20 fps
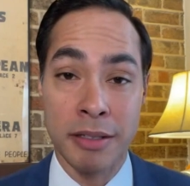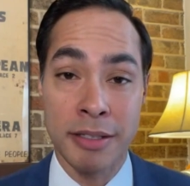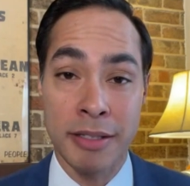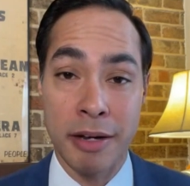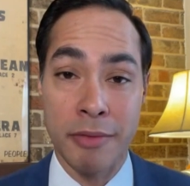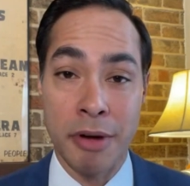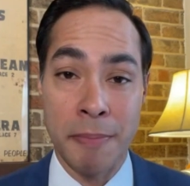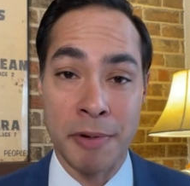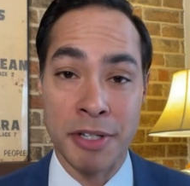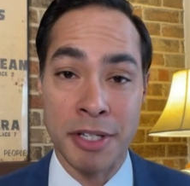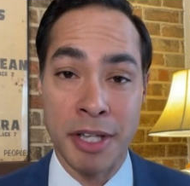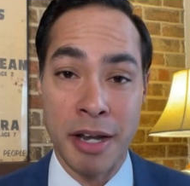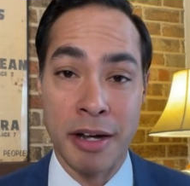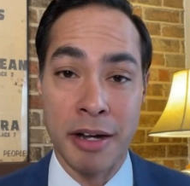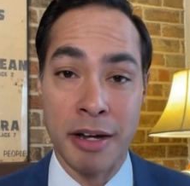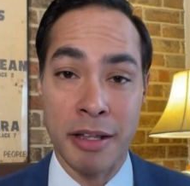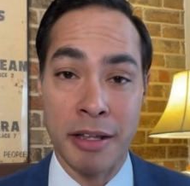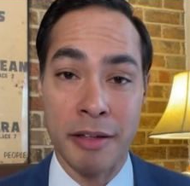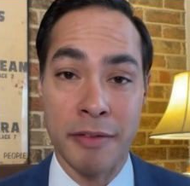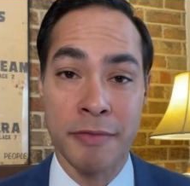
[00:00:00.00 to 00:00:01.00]
state
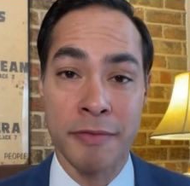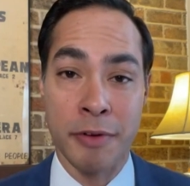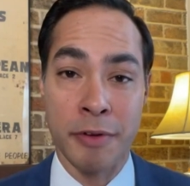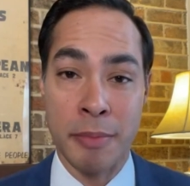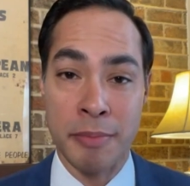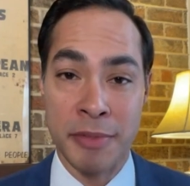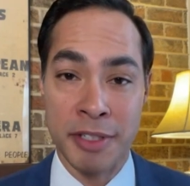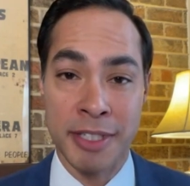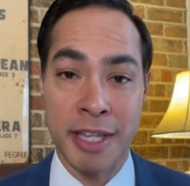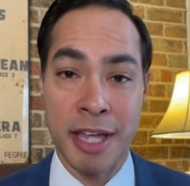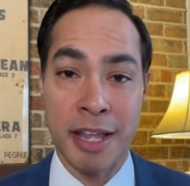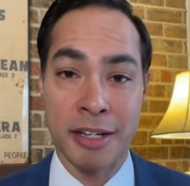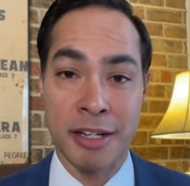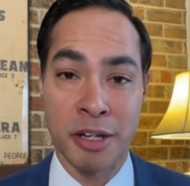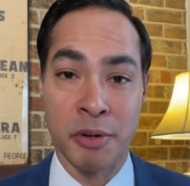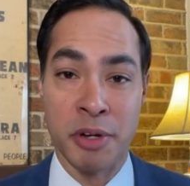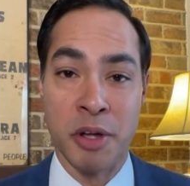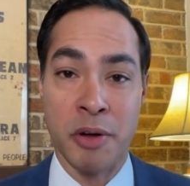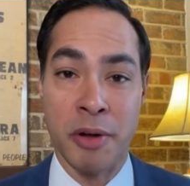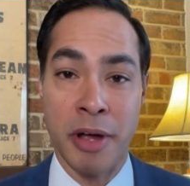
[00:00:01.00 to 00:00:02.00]
representative from the San
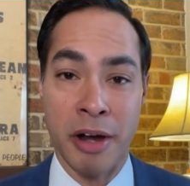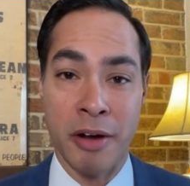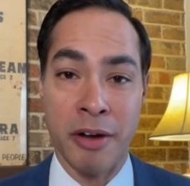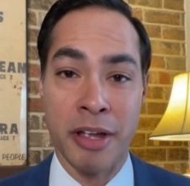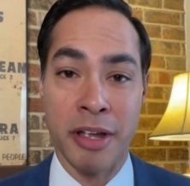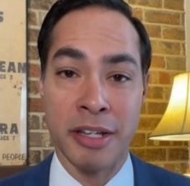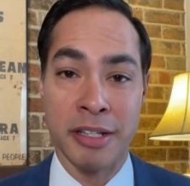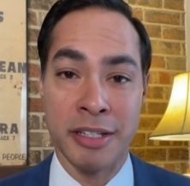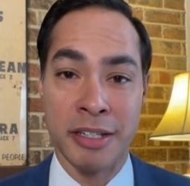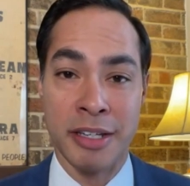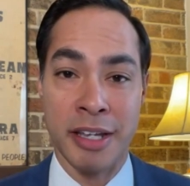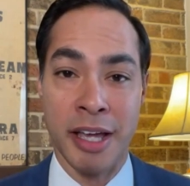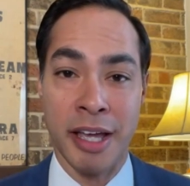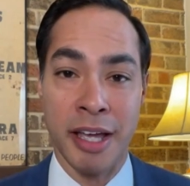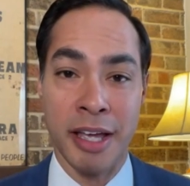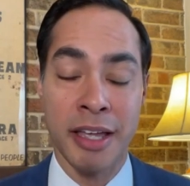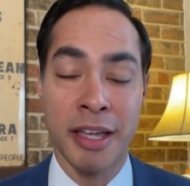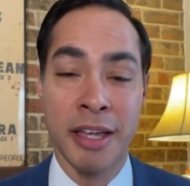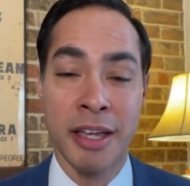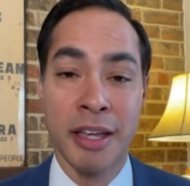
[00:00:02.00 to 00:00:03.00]
Antonio area
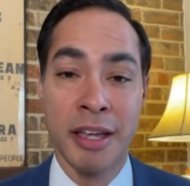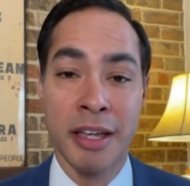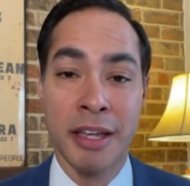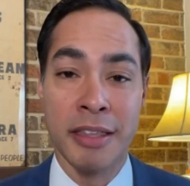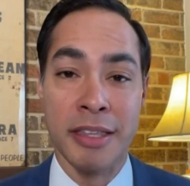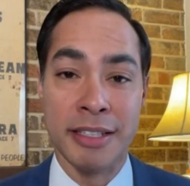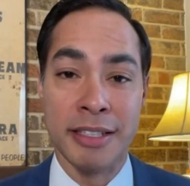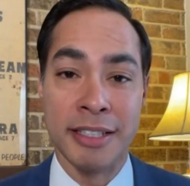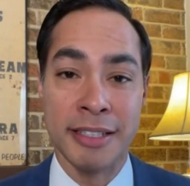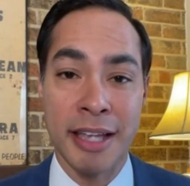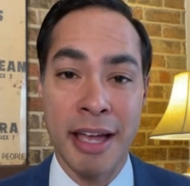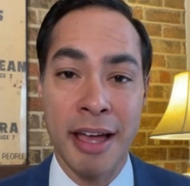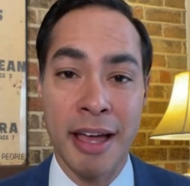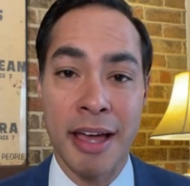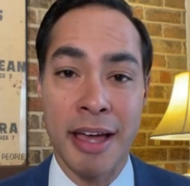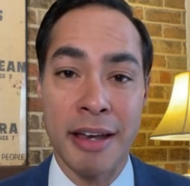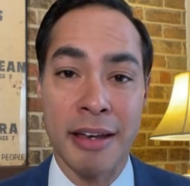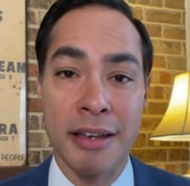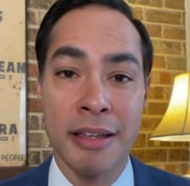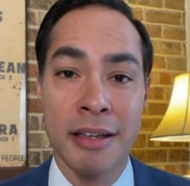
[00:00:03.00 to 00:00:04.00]
today that
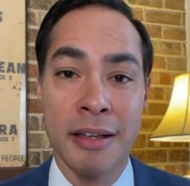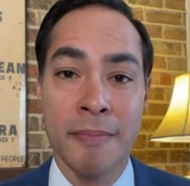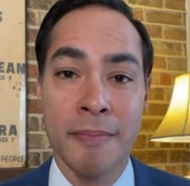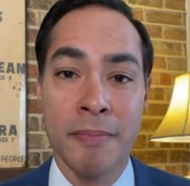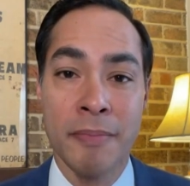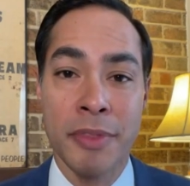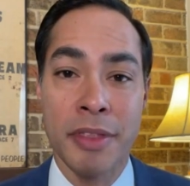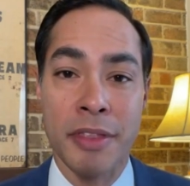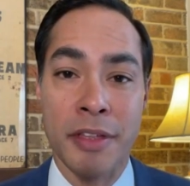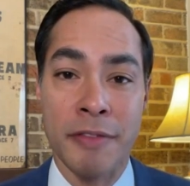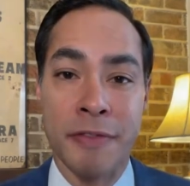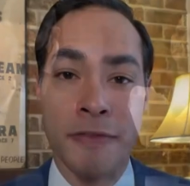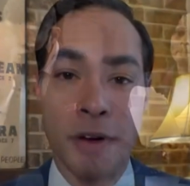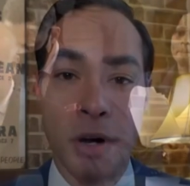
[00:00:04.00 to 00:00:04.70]
said the